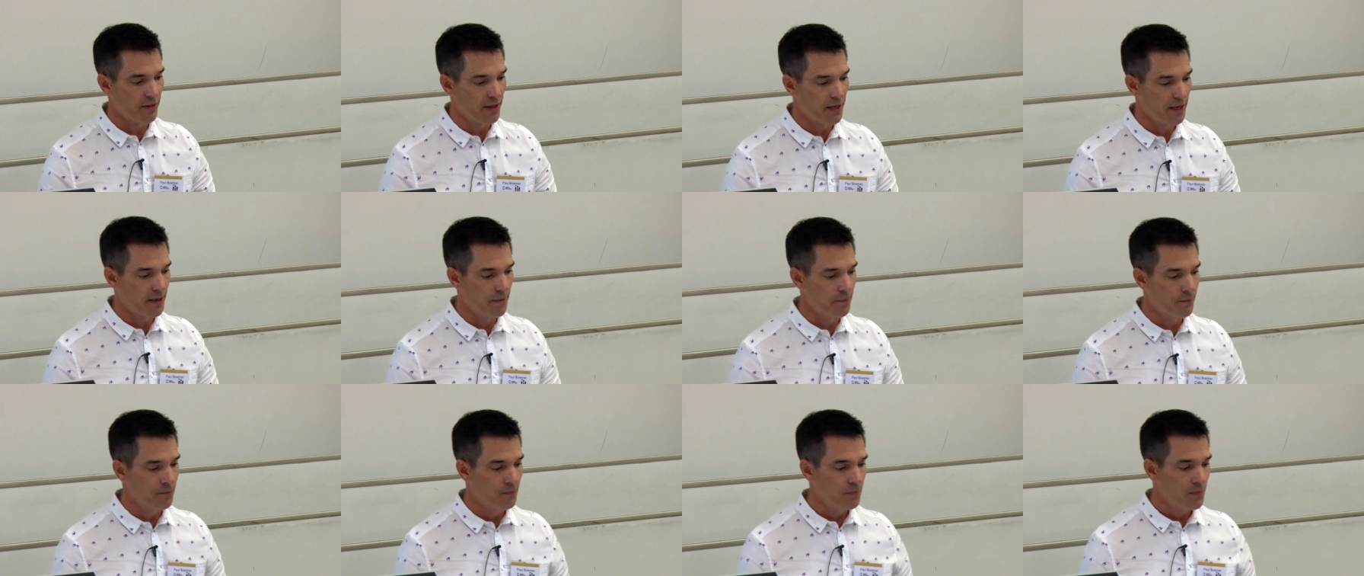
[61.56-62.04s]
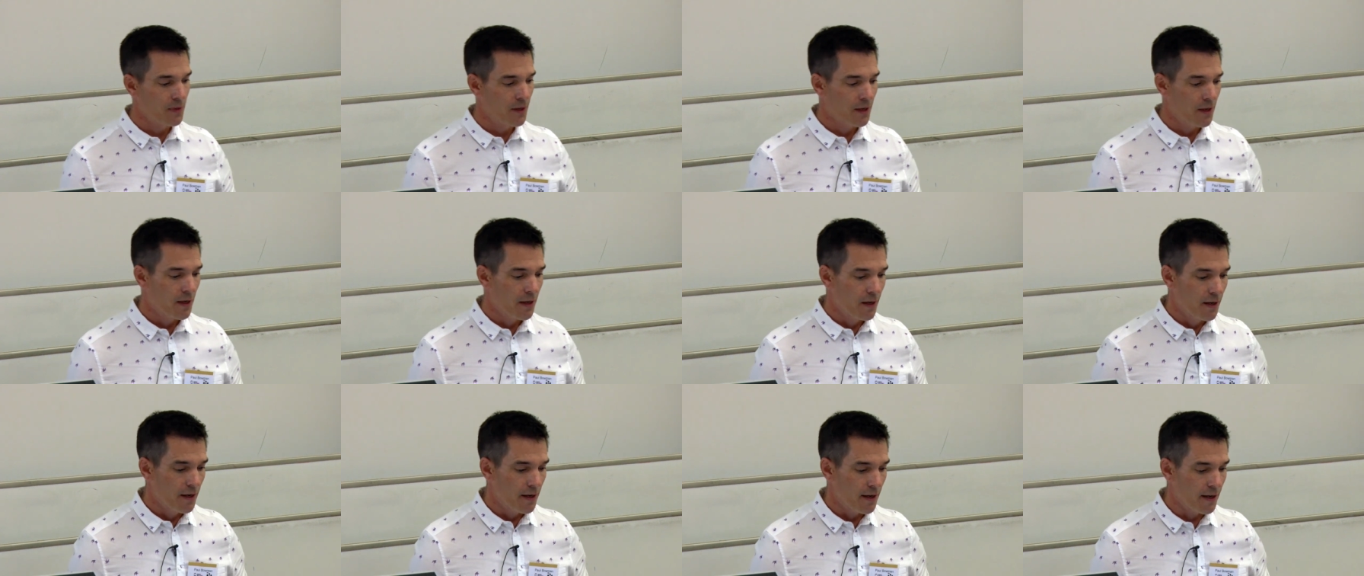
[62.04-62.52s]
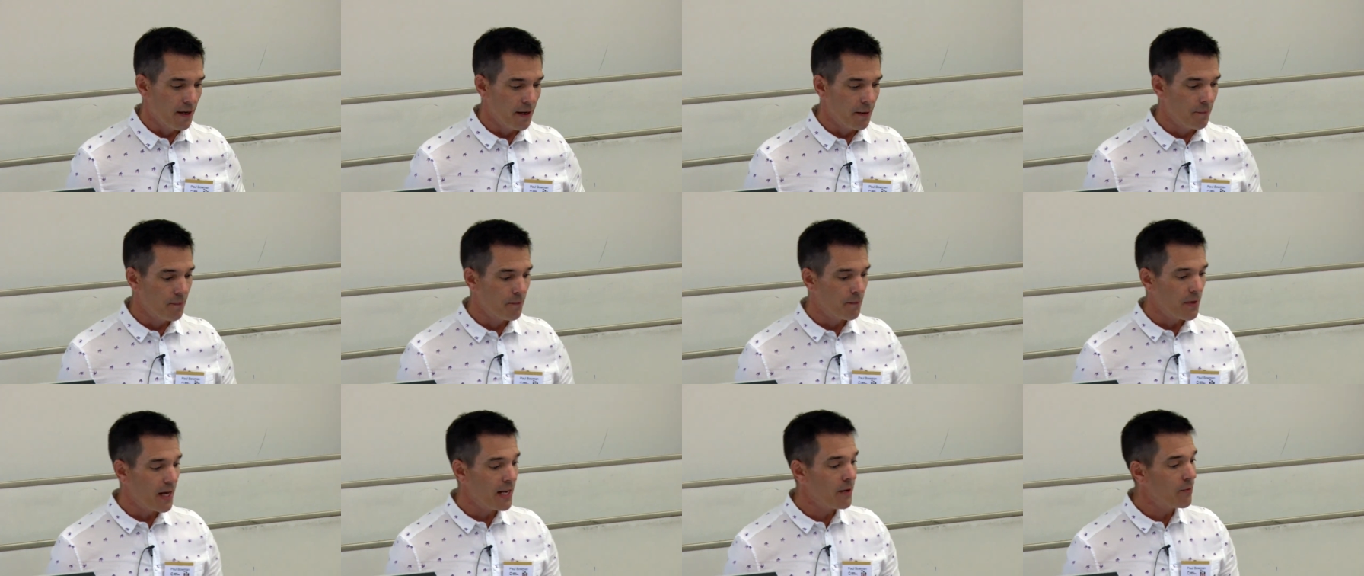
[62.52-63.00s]
then.
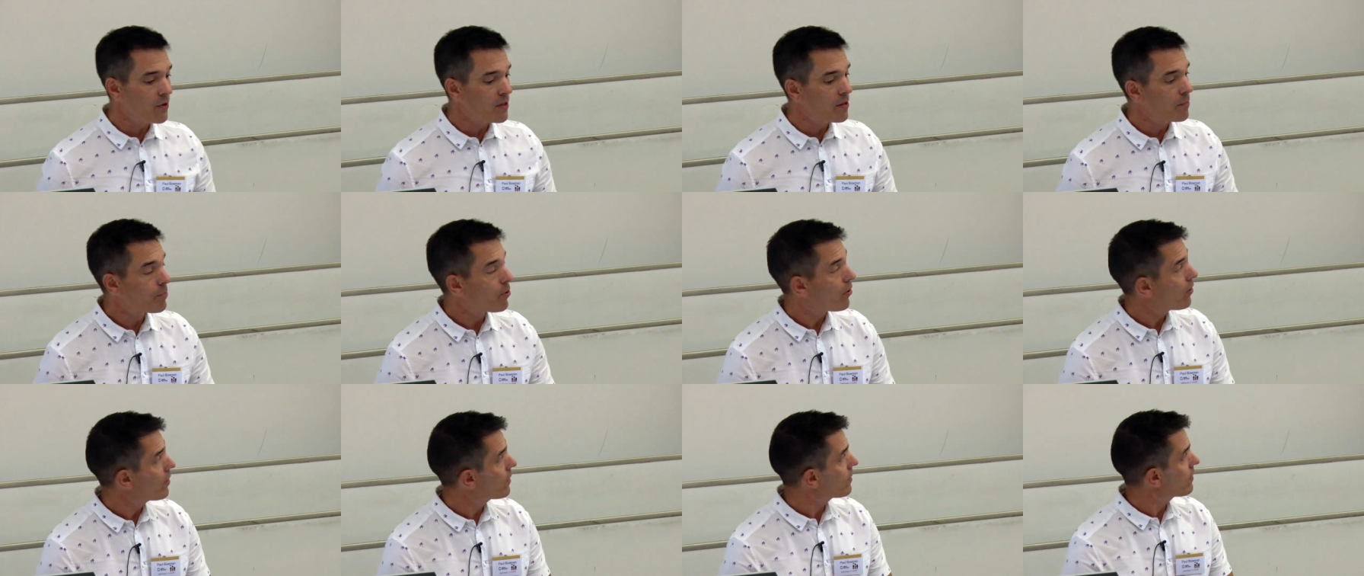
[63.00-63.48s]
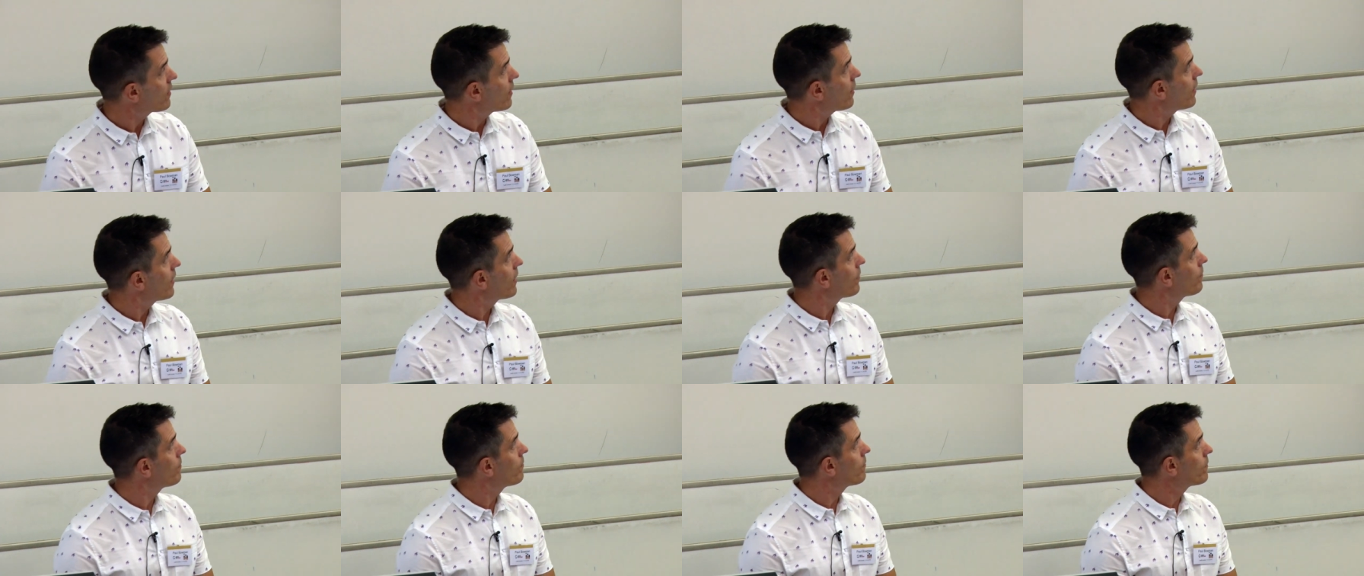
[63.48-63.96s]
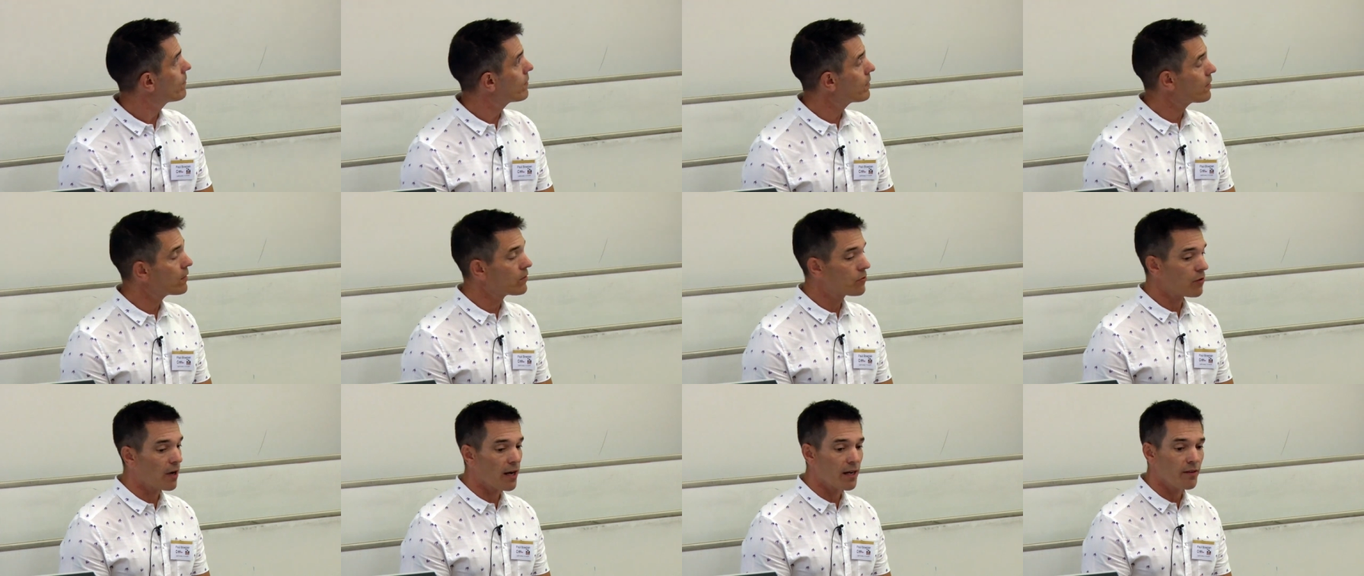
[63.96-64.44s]
Um, anyway, the point that I'm
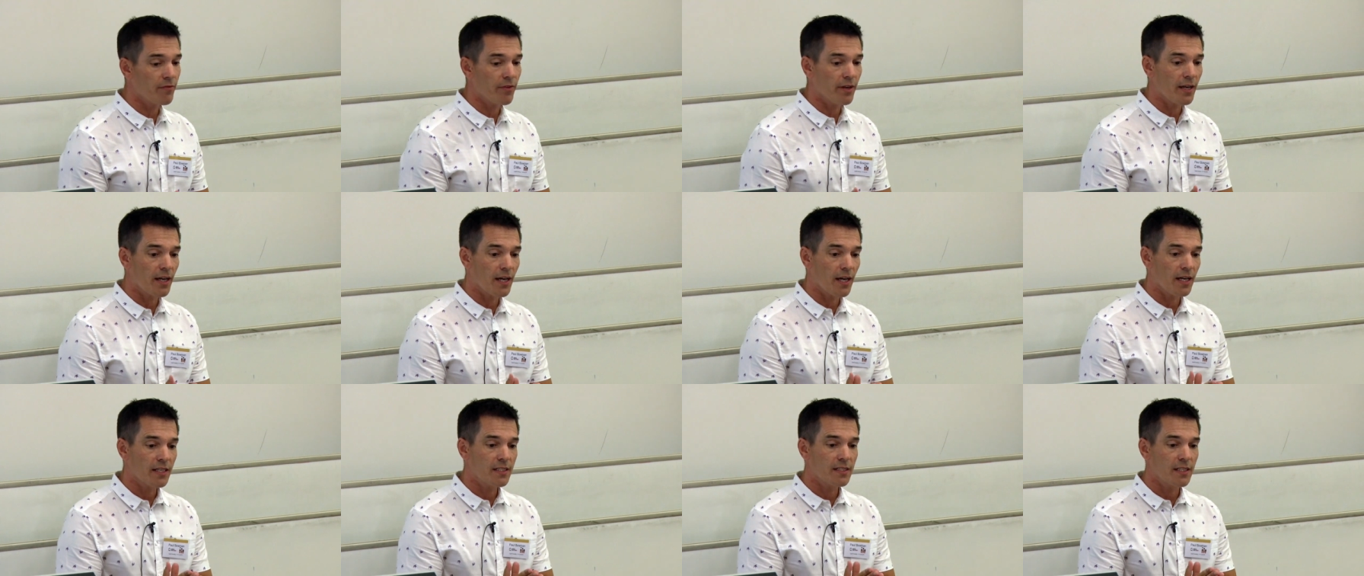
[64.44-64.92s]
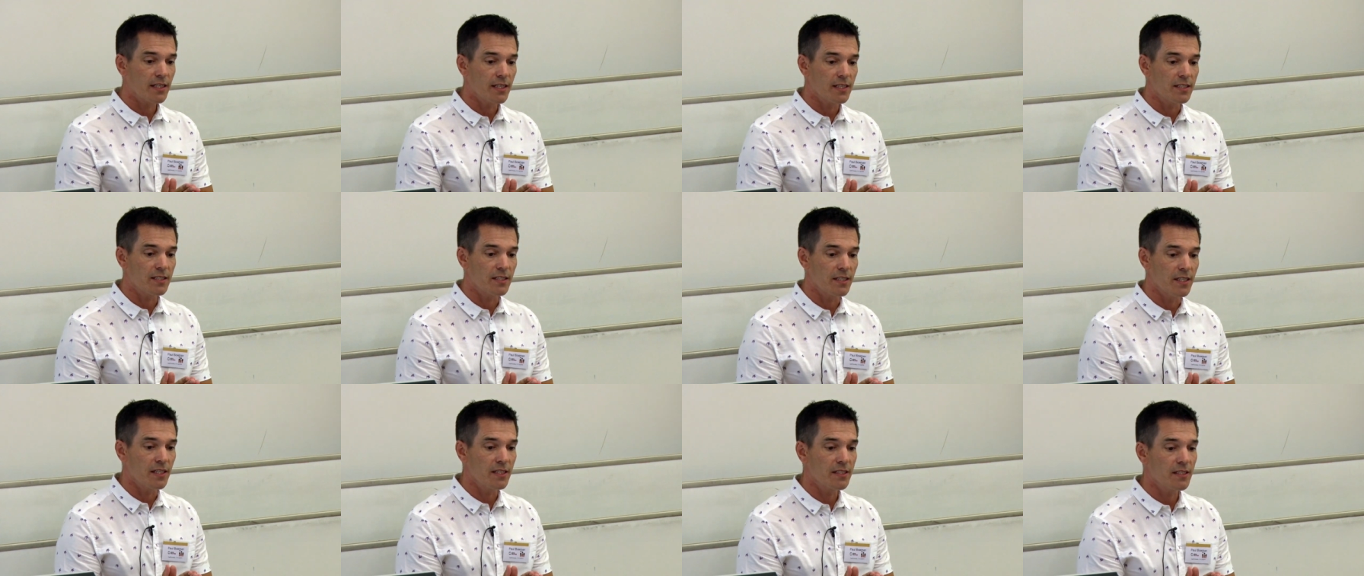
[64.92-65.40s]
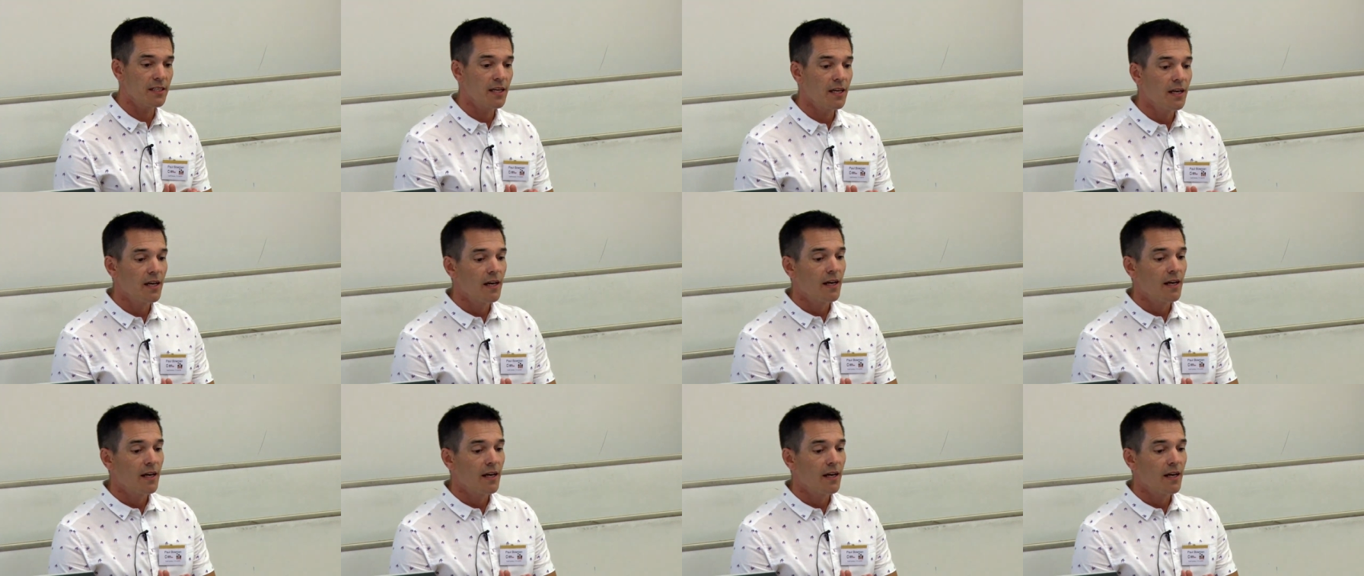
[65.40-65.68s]
driving at is this.